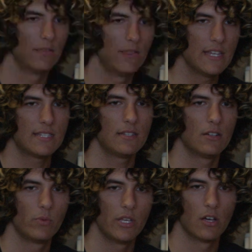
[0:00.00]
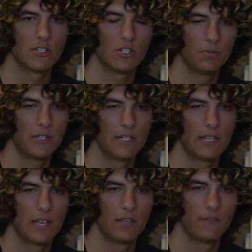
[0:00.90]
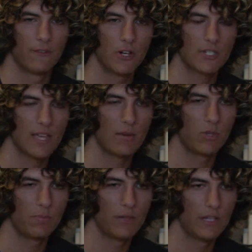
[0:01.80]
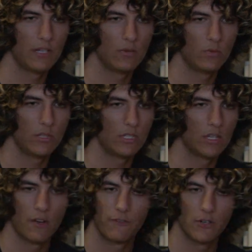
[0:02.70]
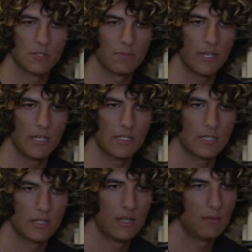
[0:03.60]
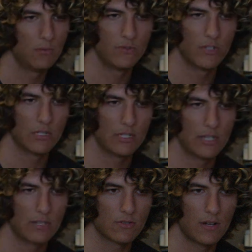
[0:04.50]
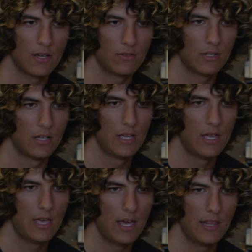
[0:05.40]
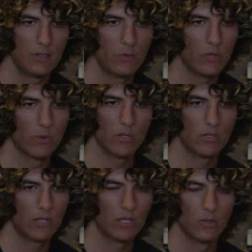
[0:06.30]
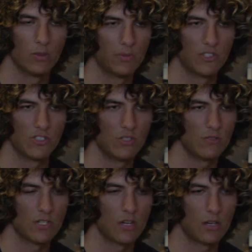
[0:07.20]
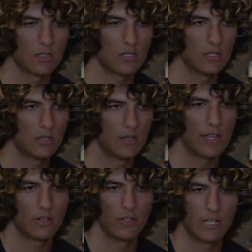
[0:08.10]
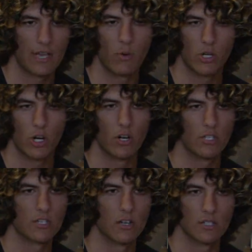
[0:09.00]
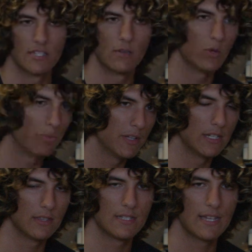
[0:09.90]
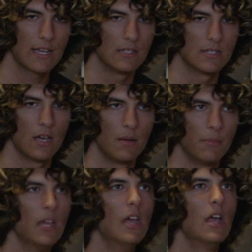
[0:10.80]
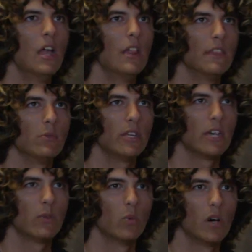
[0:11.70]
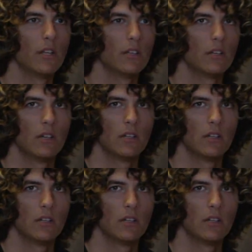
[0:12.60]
This year we also played it again. First time we played it, we got 1st place, moved on to the next round, and then we wrote a whole bunch of new songs that are our current songs, and then we played it the 2nd time. Then we had won